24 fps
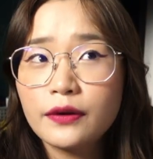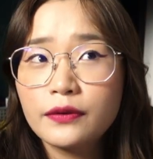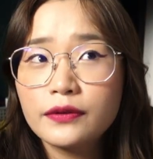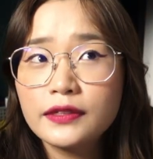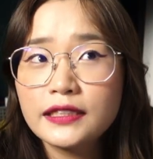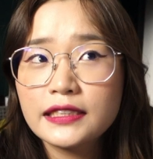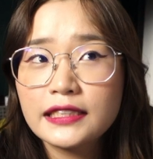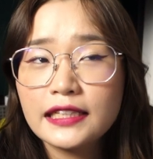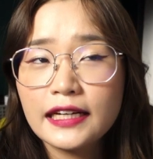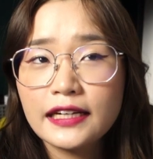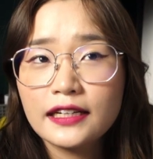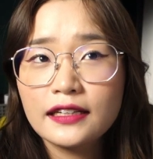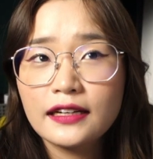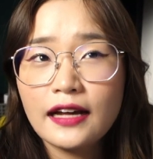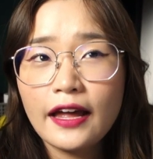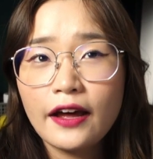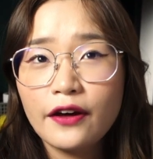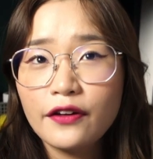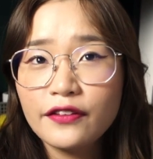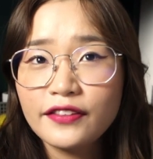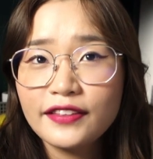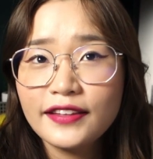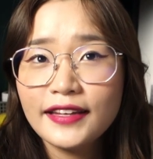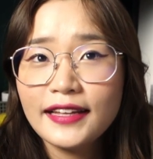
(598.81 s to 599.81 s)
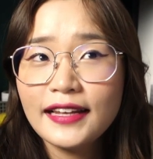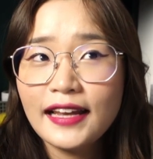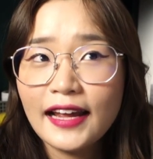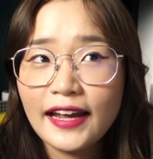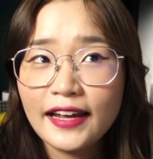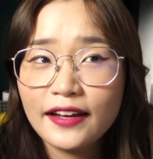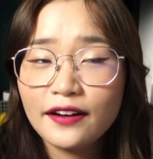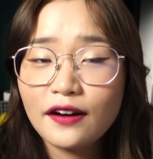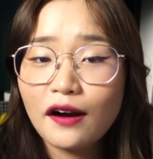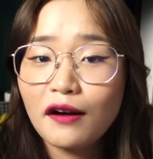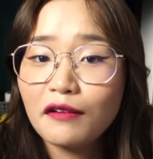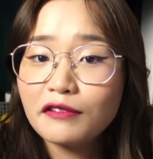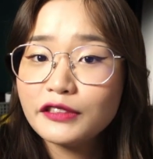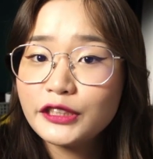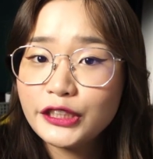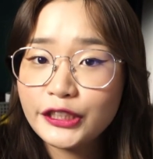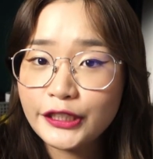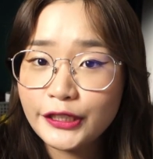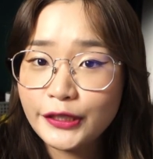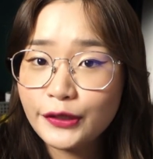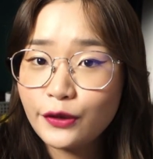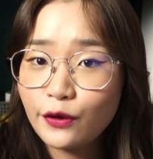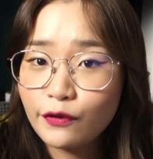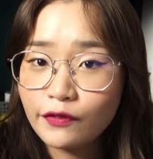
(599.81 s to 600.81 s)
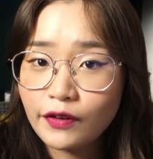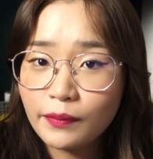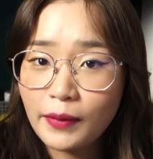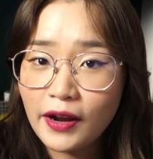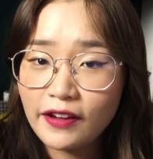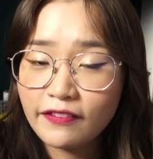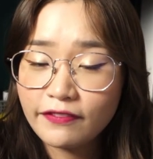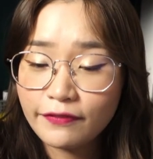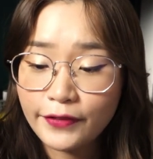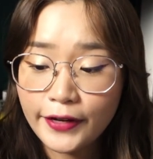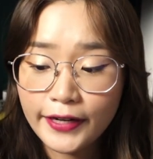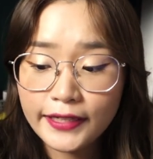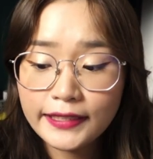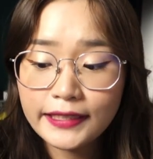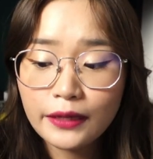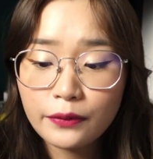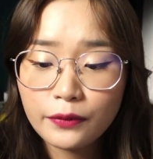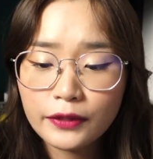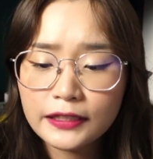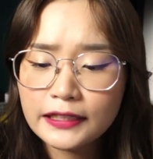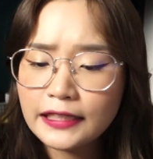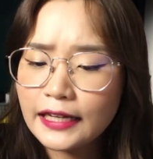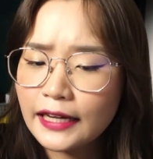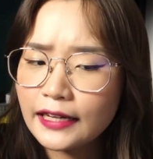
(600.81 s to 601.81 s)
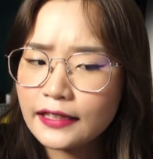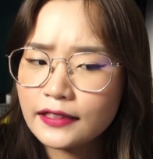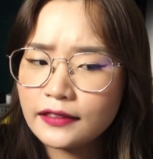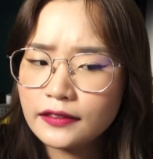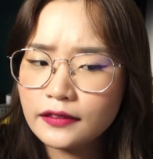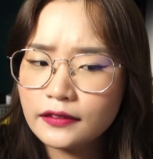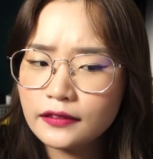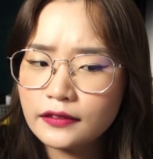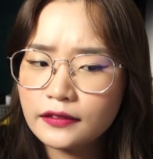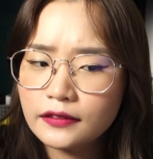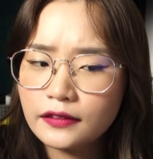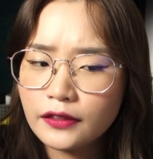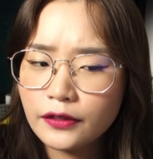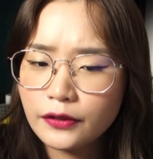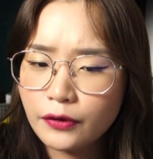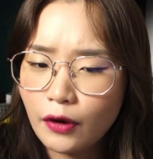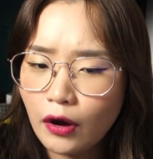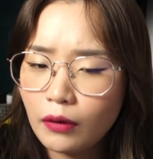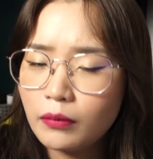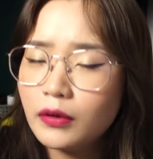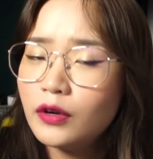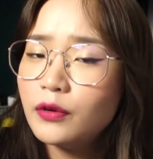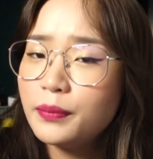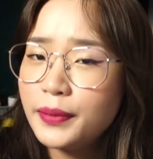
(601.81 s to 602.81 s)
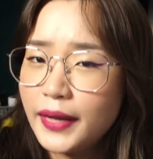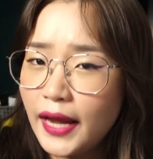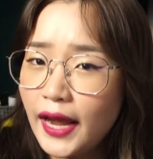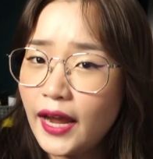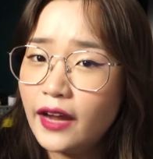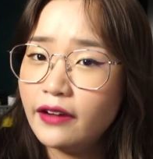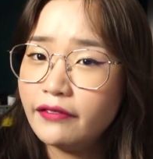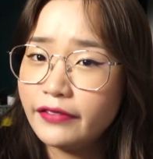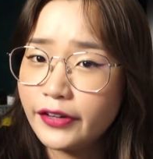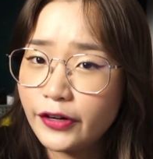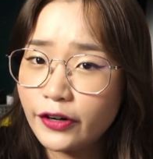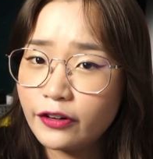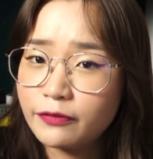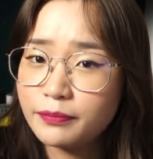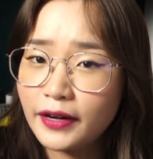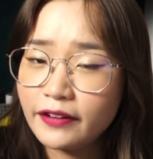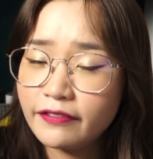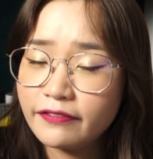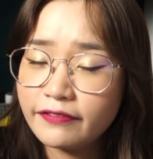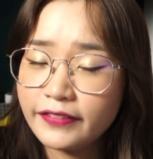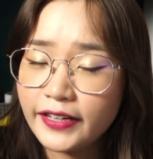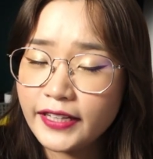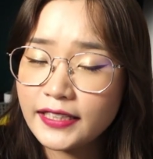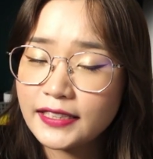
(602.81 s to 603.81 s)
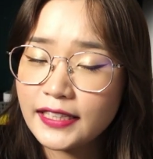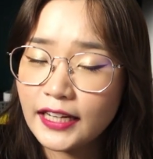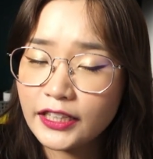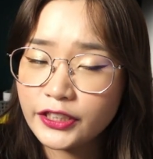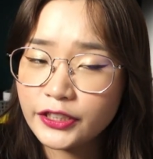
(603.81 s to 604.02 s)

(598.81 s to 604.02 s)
There was like a healthy layer of sheen over my face that was like the normal behavior of my face